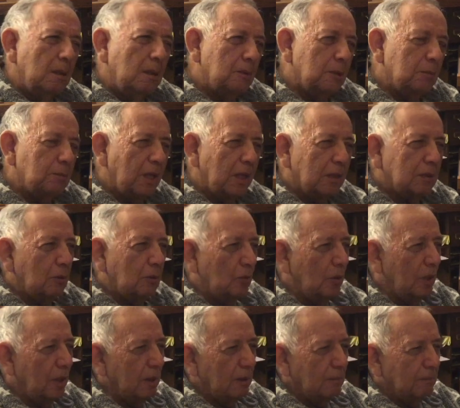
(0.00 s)
But back to
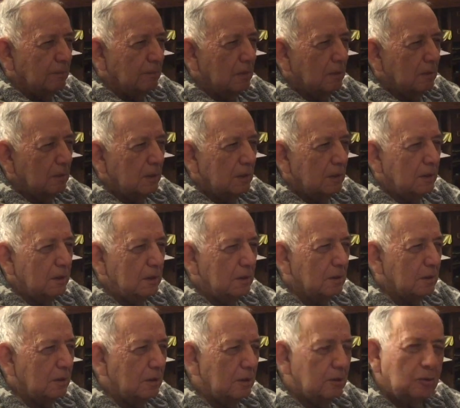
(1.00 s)
Ray.
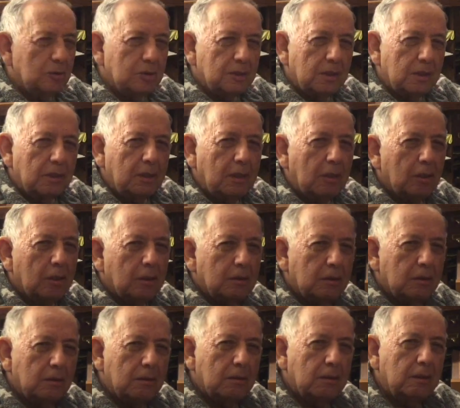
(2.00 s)
He's an interesting
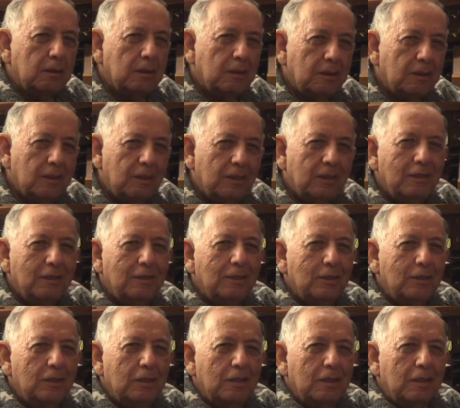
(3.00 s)
character.
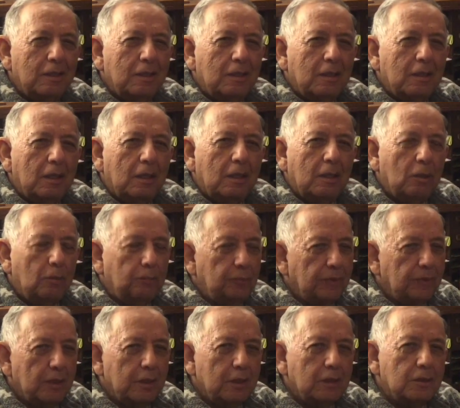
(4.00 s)

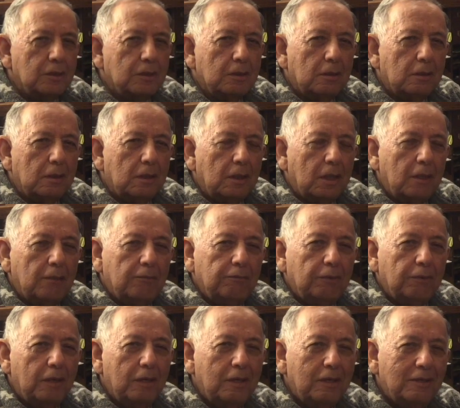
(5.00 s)
Hopefully, he's still
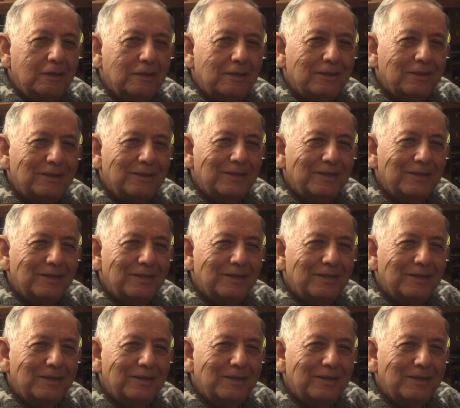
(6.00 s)
alive.